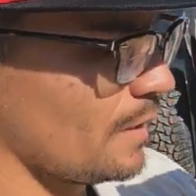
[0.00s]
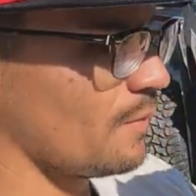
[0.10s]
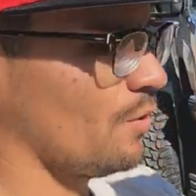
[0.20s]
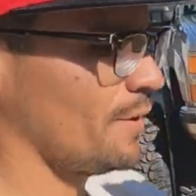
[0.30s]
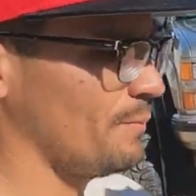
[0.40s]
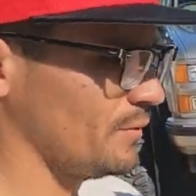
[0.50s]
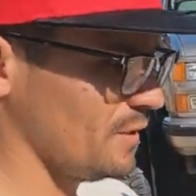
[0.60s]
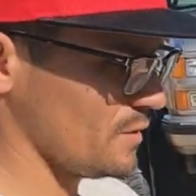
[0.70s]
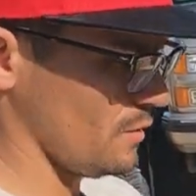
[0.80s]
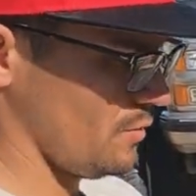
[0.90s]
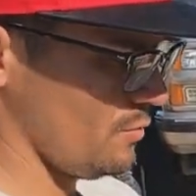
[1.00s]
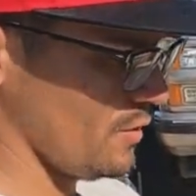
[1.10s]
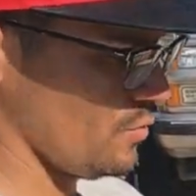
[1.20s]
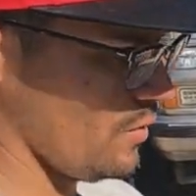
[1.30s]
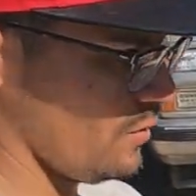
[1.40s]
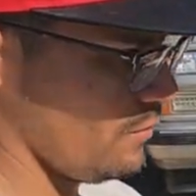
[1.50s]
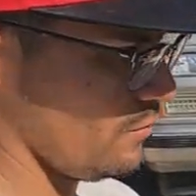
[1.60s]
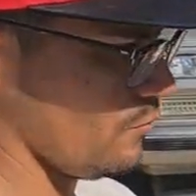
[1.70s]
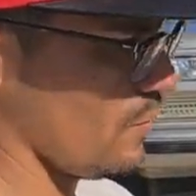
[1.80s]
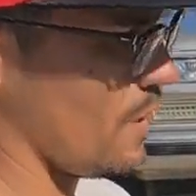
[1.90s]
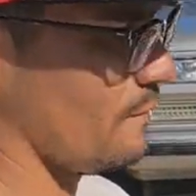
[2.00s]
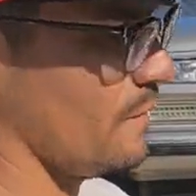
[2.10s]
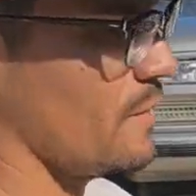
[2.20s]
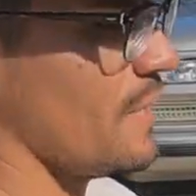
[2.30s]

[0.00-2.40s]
gonna go ahead and put these on too as well right after the